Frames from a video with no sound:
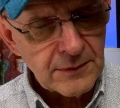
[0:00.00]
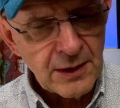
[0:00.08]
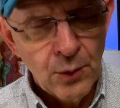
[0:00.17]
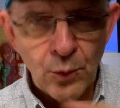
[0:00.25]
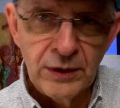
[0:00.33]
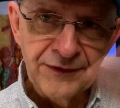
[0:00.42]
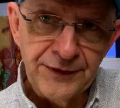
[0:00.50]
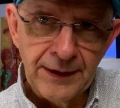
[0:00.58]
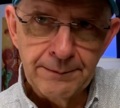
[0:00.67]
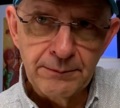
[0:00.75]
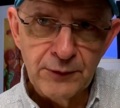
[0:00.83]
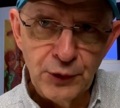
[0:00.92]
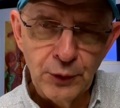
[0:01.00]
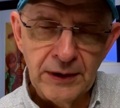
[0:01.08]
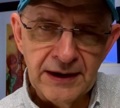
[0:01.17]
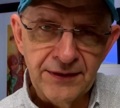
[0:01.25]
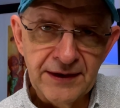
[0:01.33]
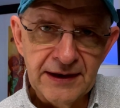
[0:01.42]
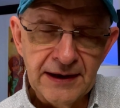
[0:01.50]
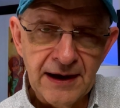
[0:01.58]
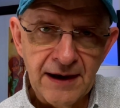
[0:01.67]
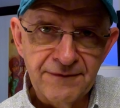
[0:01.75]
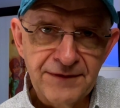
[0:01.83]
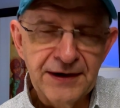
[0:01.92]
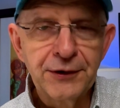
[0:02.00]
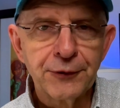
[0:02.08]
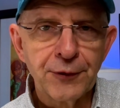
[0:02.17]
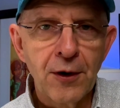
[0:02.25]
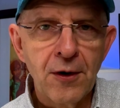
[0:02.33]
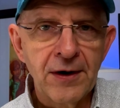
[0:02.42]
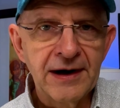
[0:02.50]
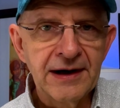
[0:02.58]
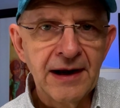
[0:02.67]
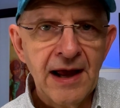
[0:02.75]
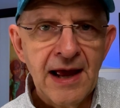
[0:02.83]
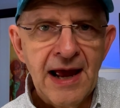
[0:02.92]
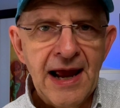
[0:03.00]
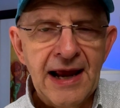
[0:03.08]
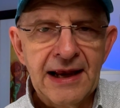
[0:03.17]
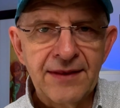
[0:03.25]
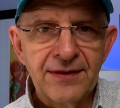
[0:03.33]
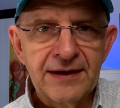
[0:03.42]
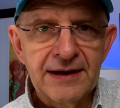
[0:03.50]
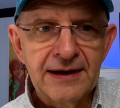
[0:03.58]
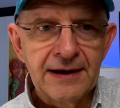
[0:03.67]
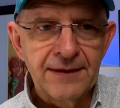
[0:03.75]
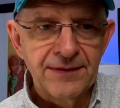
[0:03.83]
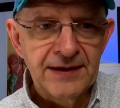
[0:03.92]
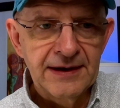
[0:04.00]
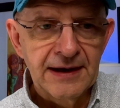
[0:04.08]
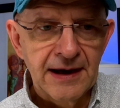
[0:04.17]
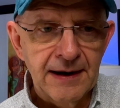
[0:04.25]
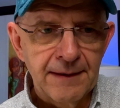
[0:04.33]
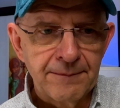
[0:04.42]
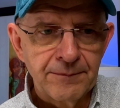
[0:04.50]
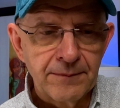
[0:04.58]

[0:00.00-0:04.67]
once I'm doing the figure drawing and the